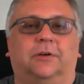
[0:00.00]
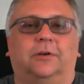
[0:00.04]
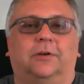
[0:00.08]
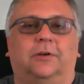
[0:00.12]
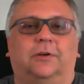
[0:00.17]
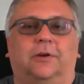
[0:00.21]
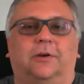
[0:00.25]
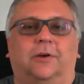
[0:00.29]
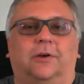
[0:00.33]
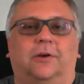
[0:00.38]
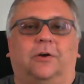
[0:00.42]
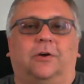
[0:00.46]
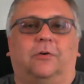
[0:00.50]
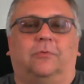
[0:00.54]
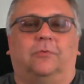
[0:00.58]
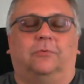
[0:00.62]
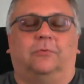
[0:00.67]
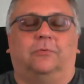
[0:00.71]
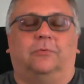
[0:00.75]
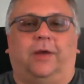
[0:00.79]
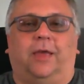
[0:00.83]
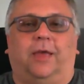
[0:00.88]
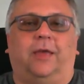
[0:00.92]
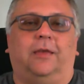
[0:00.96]
well,
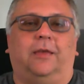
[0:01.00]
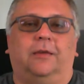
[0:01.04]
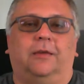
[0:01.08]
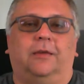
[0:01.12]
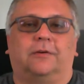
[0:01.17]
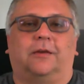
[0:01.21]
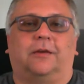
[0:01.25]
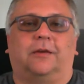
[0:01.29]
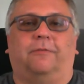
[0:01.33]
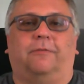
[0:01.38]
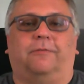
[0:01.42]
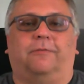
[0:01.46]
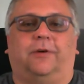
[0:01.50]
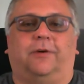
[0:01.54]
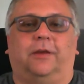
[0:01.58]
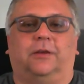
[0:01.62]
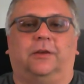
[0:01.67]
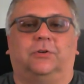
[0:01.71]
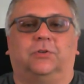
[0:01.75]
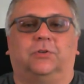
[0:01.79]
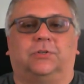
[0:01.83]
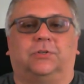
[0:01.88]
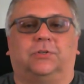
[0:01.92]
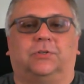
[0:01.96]
A, if I
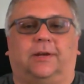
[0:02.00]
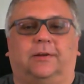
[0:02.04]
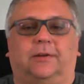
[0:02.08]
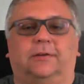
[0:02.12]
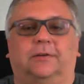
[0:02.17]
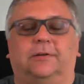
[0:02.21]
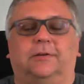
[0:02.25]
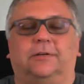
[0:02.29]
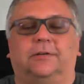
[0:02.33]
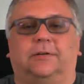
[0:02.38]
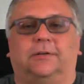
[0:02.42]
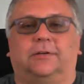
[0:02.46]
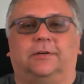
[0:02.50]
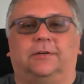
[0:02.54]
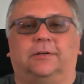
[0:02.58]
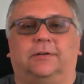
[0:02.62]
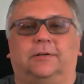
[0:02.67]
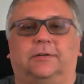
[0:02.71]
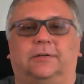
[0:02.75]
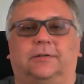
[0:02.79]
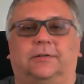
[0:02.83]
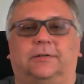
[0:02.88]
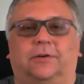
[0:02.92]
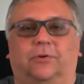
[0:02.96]
understand uh, the
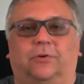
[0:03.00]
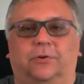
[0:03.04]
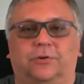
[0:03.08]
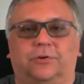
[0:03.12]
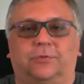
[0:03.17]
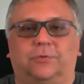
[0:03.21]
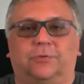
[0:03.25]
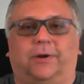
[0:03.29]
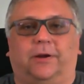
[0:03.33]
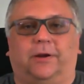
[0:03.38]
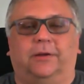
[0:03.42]
technology behind it,